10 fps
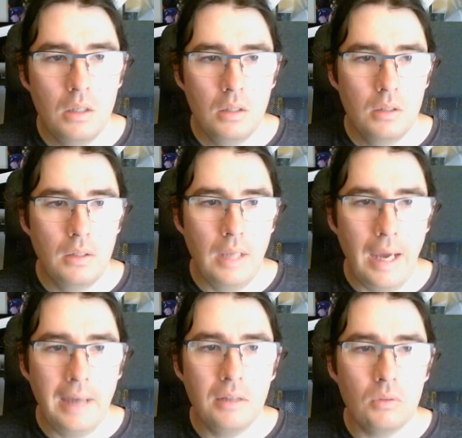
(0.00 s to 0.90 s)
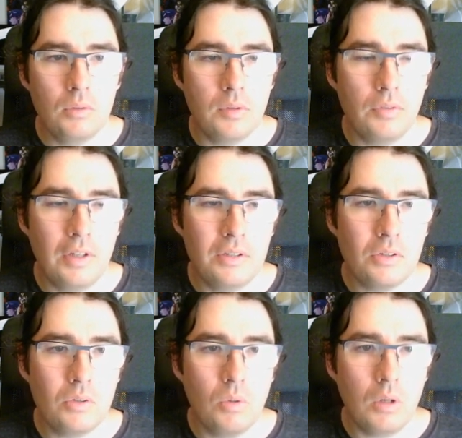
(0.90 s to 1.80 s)
the angle of the faces
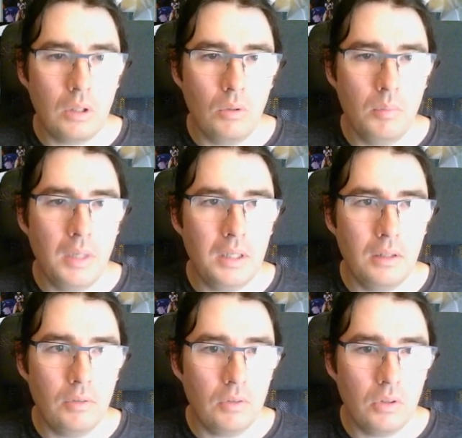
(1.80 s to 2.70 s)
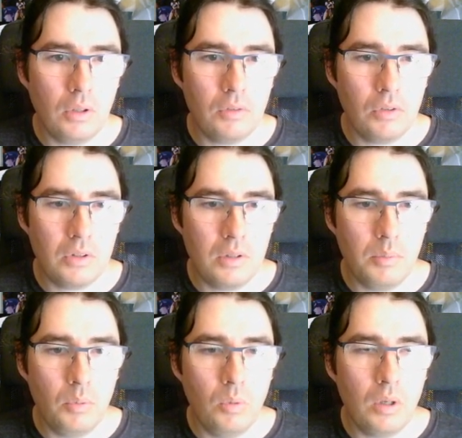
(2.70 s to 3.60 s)
you're working on make a difference. Like for example,
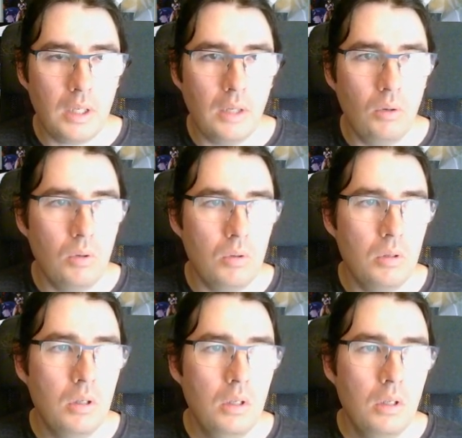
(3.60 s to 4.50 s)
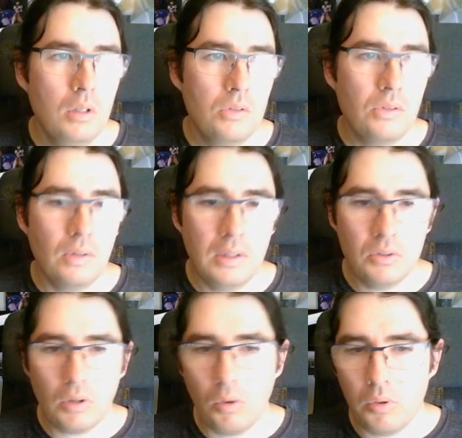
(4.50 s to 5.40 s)
working on
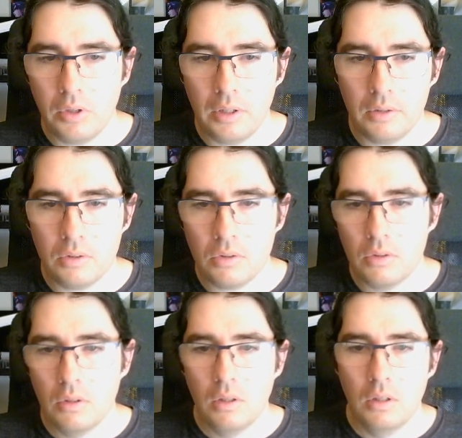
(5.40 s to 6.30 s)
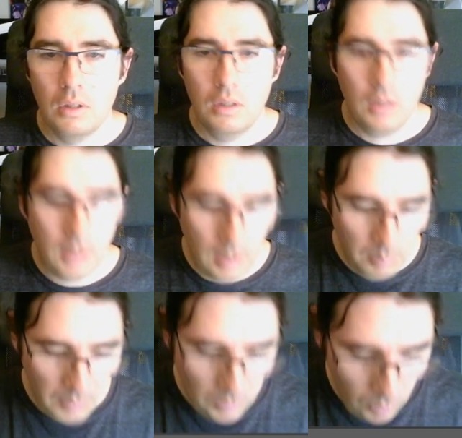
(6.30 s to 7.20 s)
cylindrical things can be
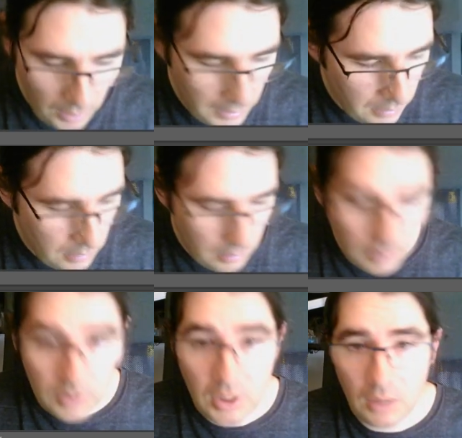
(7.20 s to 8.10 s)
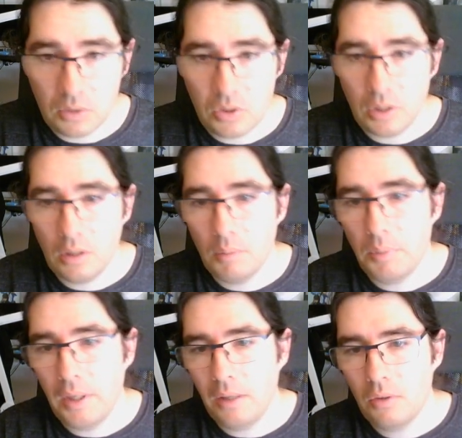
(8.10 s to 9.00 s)
quite challenging
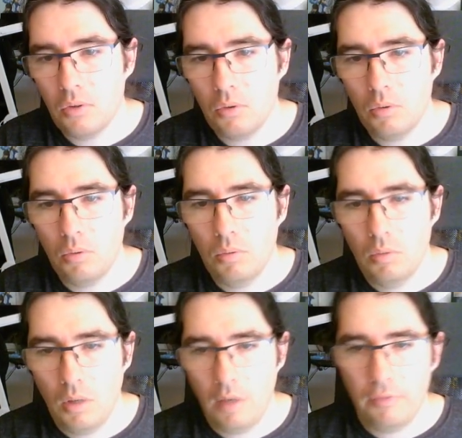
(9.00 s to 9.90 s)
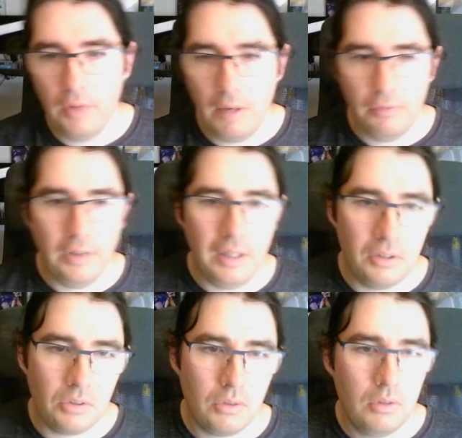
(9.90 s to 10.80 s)
compared to a flat
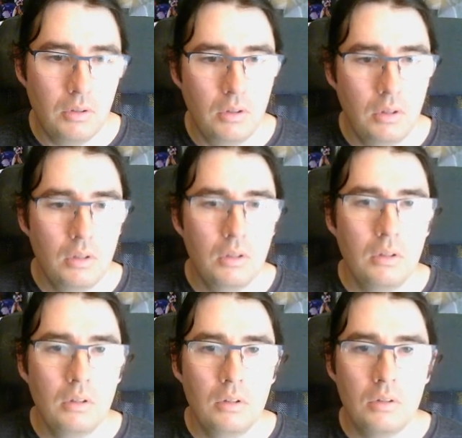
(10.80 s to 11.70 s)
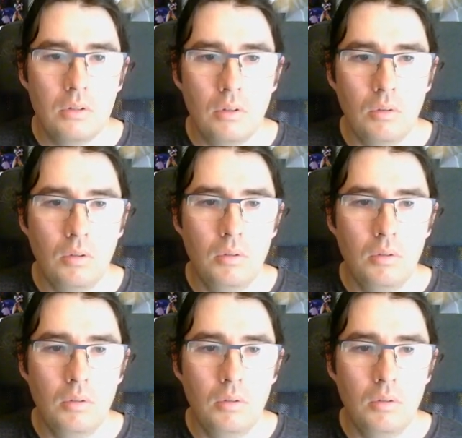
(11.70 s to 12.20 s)
face. So